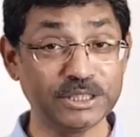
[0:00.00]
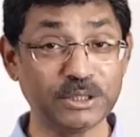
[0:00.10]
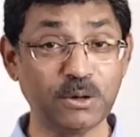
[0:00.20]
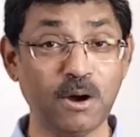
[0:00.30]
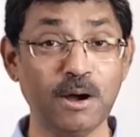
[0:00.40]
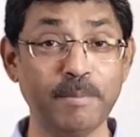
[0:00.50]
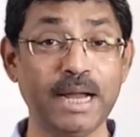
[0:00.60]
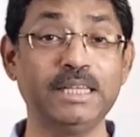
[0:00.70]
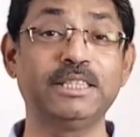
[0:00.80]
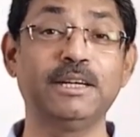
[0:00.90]
a strong
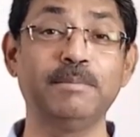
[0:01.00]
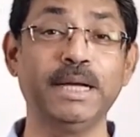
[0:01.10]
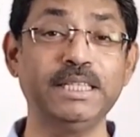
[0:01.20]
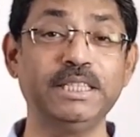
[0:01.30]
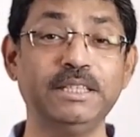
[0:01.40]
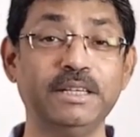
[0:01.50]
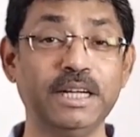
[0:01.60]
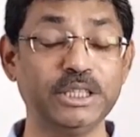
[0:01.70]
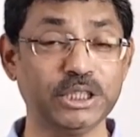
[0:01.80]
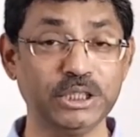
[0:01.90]
mentor-mentee
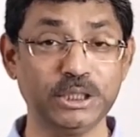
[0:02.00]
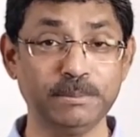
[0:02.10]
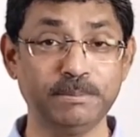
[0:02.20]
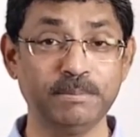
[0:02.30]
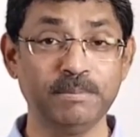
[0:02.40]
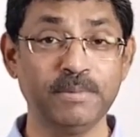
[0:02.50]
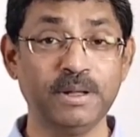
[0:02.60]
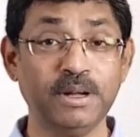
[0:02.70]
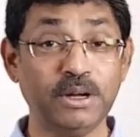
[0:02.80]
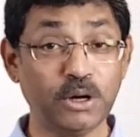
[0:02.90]
relationship
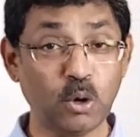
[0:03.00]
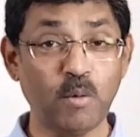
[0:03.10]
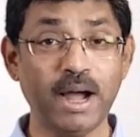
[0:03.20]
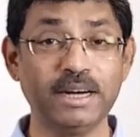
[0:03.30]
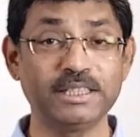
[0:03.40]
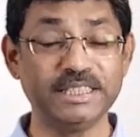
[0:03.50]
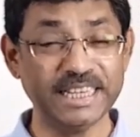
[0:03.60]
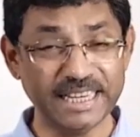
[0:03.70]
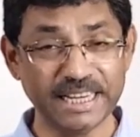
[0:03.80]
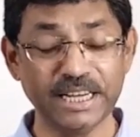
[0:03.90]
requires
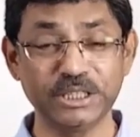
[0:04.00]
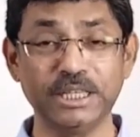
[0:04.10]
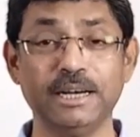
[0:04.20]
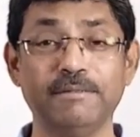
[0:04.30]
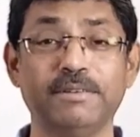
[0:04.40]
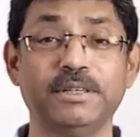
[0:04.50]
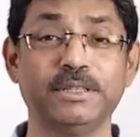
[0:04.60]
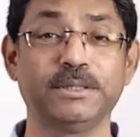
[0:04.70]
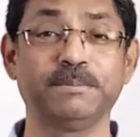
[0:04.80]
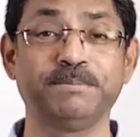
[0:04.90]
dedication and effort.